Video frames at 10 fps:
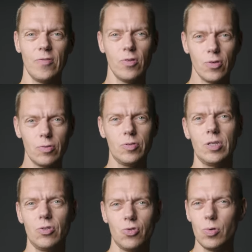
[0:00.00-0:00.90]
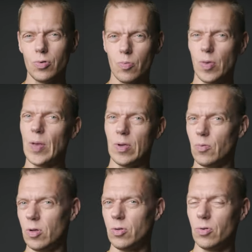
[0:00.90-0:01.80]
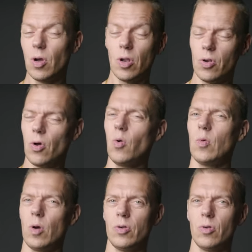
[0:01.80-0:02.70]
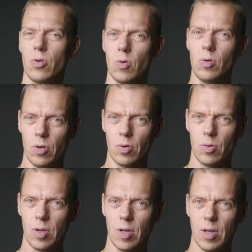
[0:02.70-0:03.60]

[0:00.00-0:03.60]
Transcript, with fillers: If you use this tool to mapping what you know and what you don't know,